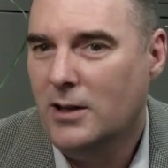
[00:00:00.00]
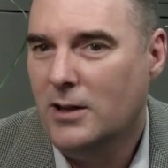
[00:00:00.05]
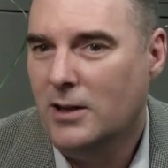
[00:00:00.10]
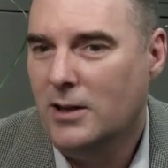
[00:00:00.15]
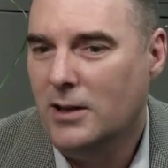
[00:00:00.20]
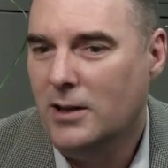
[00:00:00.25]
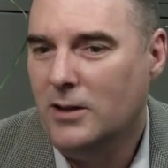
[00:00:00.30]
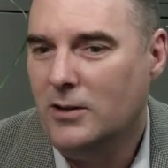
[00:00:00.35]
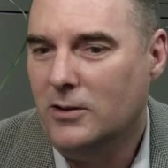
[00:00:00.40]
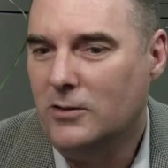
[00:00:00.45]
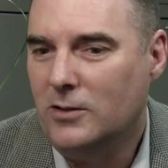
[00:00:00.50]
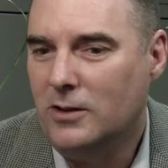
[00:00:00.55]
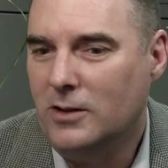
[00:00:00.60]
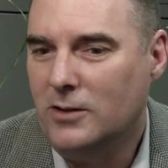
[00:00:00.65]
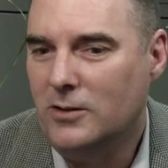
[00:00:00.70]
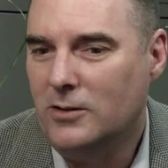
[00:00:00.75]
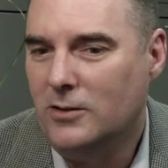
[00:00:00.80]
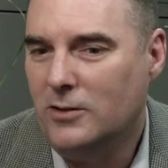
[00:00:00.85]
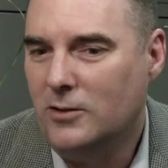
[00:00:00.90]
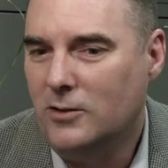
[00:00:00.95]

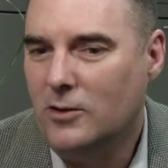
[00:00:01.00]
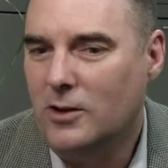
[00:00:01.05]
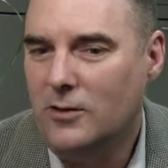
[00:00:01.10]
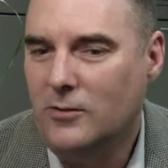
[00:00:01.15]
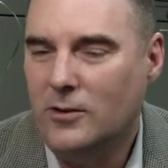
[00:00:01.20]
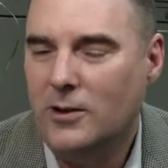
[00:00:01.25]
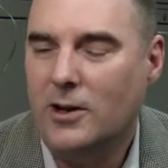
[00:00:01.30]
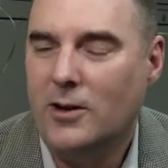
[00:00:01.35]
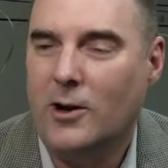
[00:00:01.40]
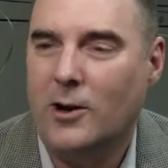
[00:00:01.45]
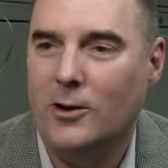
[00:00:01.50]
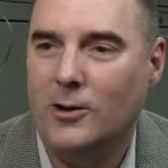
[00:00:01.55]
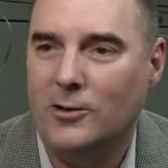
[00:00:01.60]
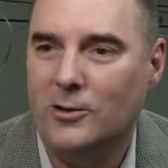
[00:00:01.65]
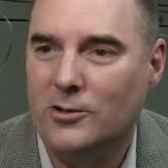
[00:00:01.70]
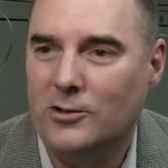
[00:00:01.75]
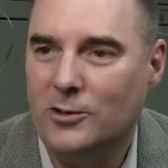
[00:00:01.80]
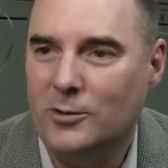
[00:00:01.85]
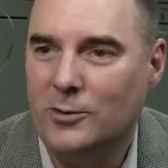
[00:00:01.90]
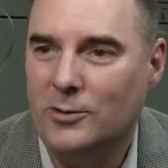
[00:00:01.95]
is you get very
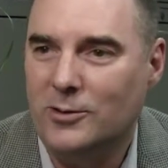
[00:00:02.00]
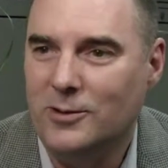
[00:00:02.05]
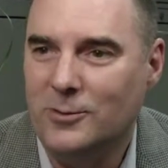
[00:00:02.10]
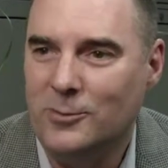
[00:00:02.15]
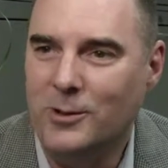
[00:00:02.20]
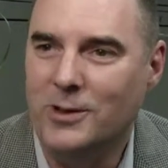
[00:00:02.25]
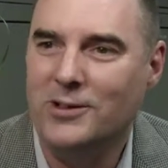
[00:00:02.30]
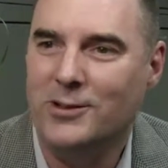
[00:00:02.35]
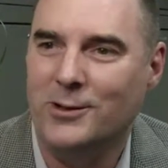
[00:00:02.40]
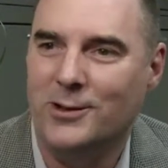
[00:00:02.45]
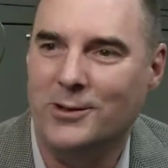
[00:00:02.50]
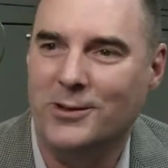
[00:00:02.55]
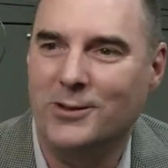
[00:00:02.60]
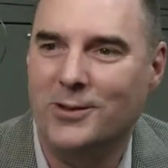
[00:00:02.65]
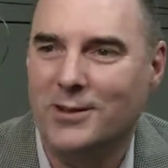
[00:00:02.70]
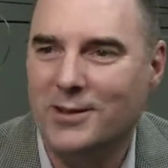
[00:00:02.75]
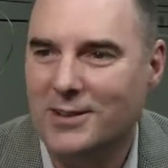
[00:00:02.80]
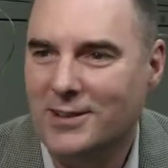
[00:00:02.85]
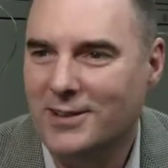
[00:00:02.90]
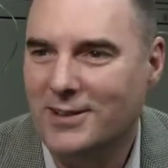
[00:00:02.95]
harsh winters,